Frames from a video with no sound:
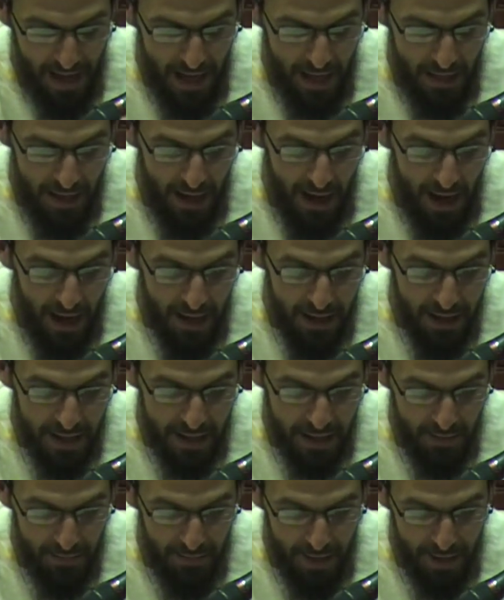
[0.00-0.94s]
The eldest
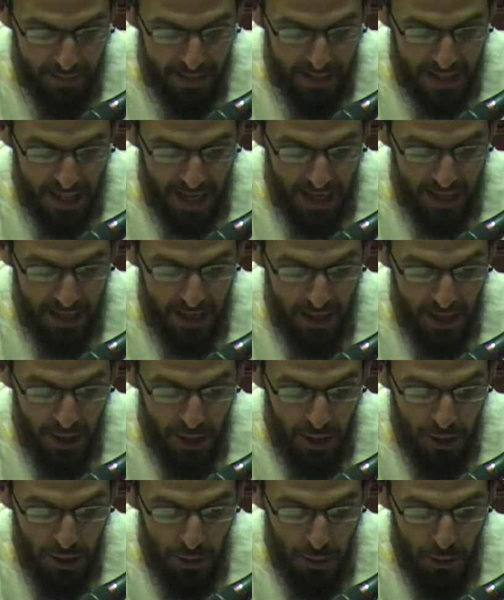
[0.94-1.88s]
of them said,
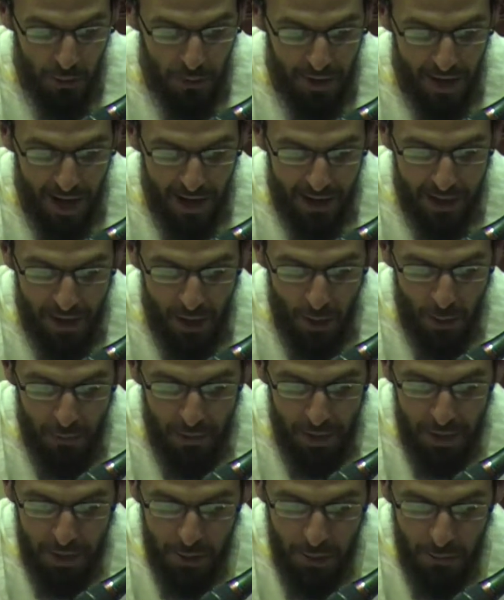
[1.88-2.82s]
do you not know
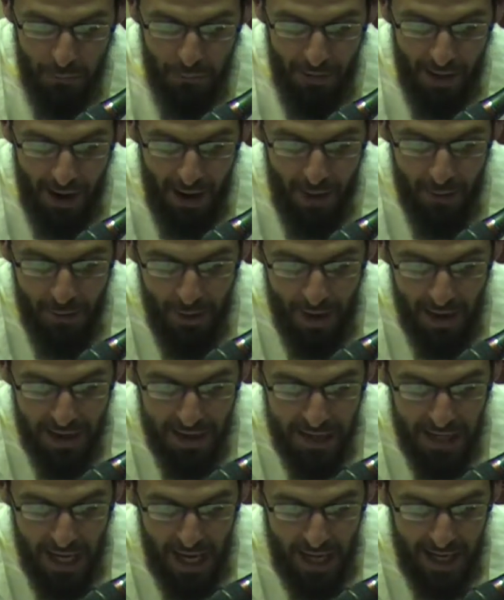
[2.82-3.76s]
that your father
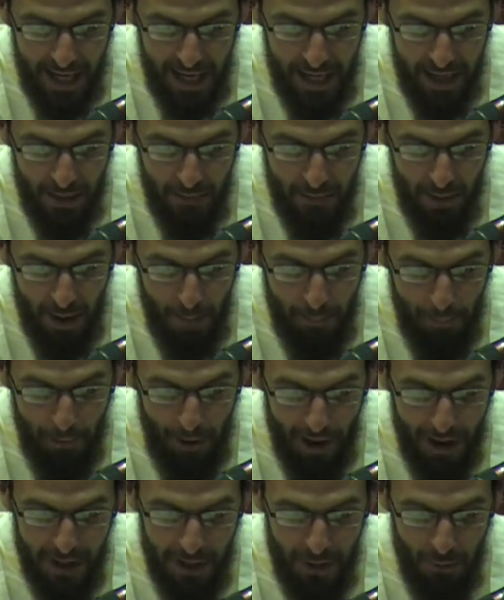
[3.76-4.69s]
has taken
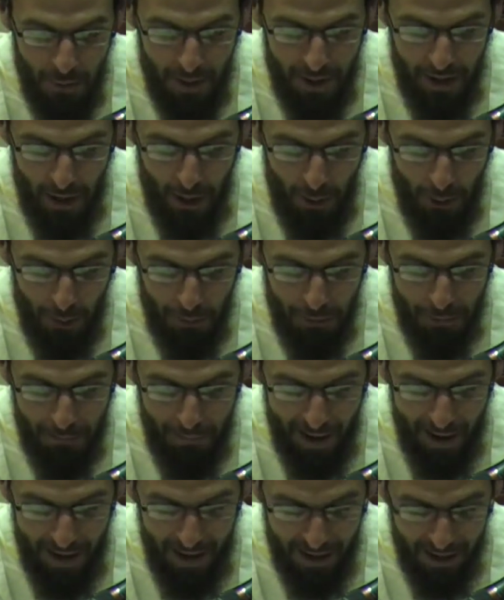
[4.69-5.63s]
upon you an oath
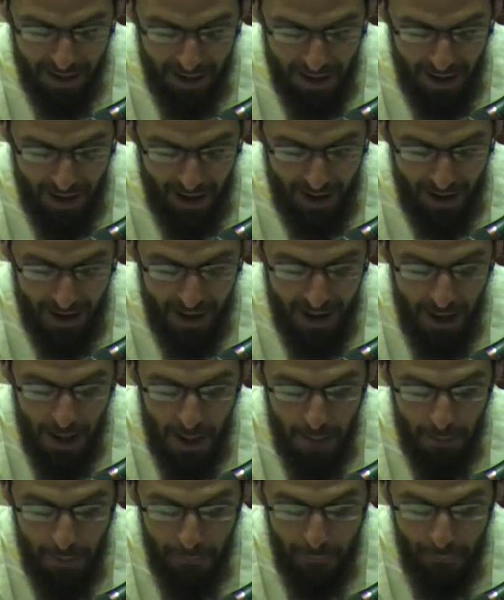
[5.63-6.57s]
by Allah
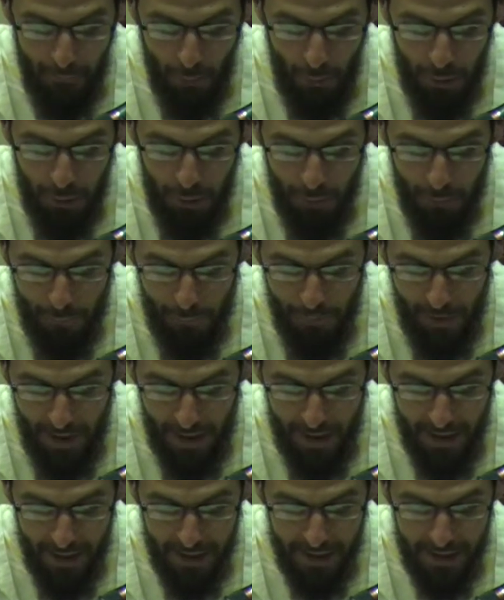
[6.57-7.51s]
before you
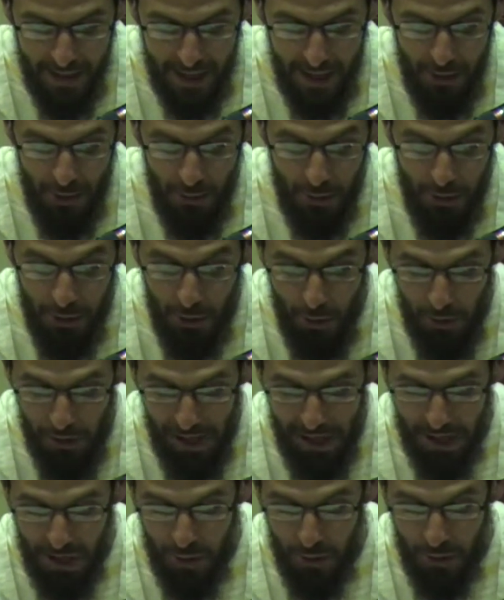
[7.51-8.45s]
failed in your
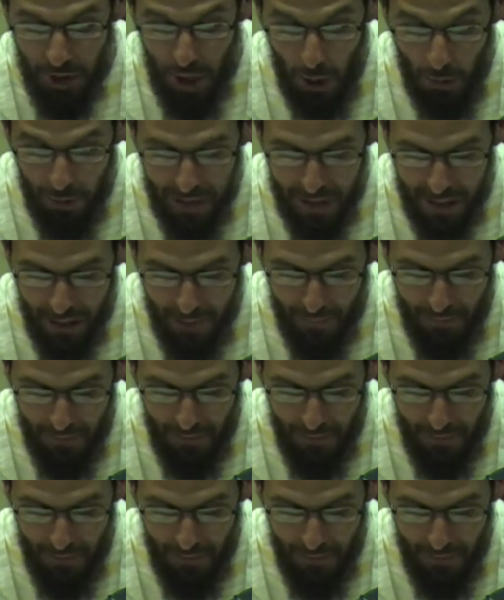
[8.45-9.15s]
duty to Joseph?